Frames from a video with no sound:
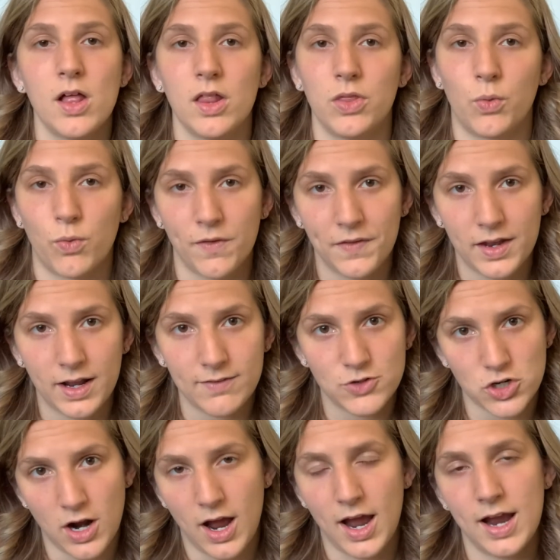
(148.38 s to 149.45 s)
The one that I've
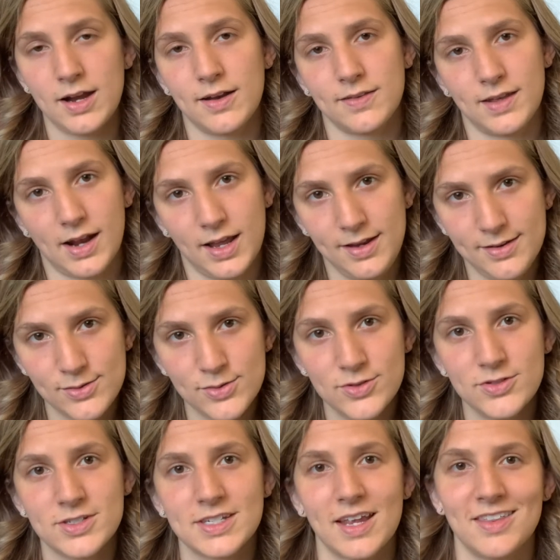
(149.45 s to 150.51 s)
tried, that I
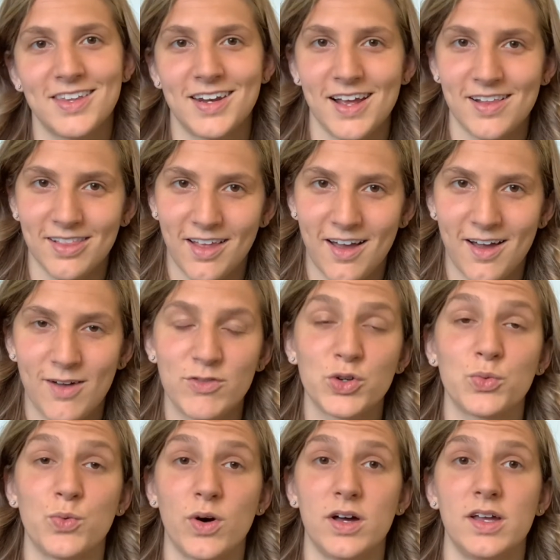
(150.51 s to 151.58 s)
used, that I loved
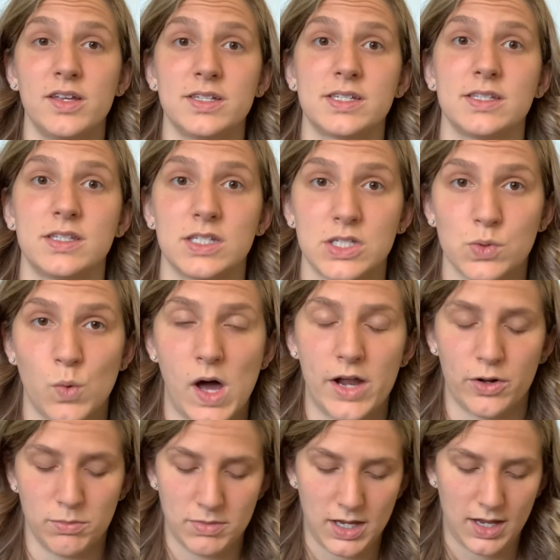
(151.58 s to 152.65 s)
was the
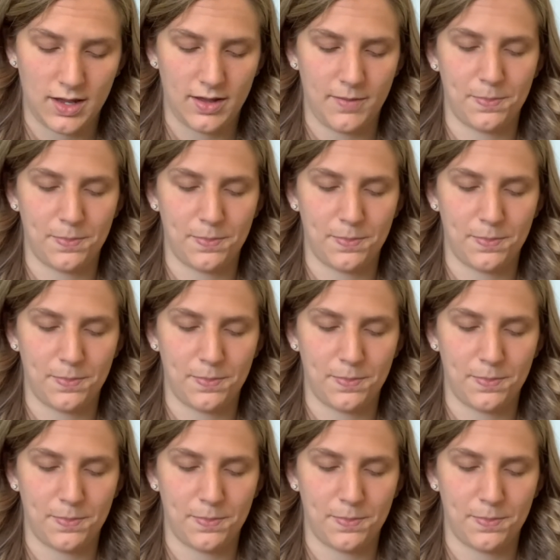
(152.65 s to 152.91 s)
SwaddleMe.